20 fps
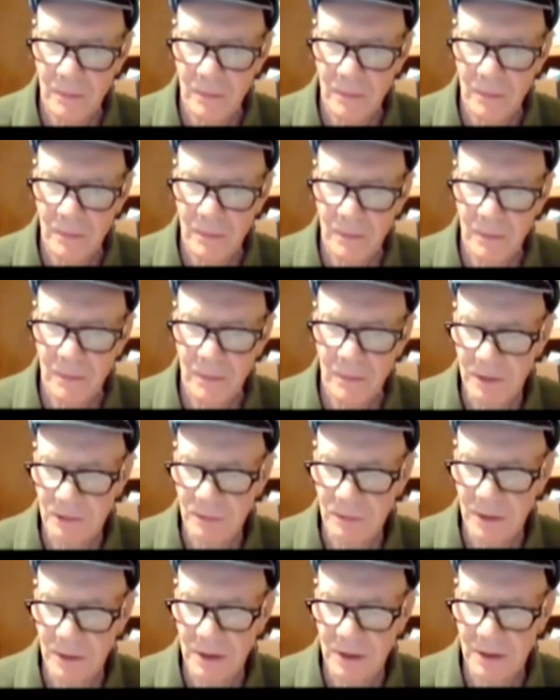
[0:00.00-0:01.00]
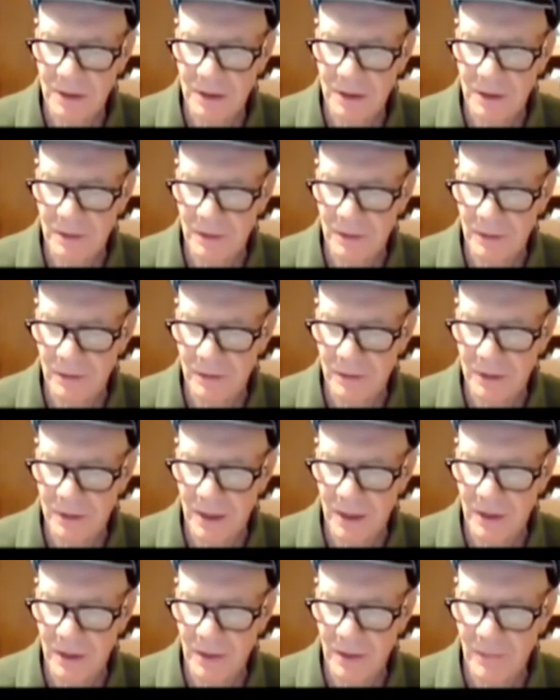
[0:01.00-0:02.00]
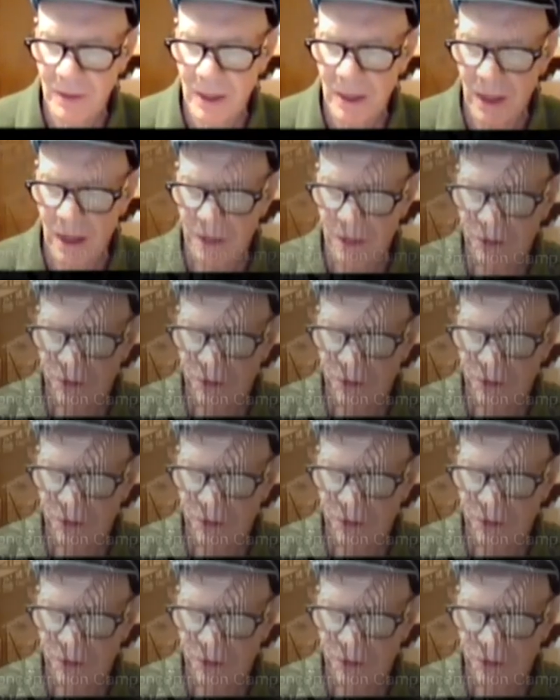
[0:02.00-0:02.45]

And here's one on her death. On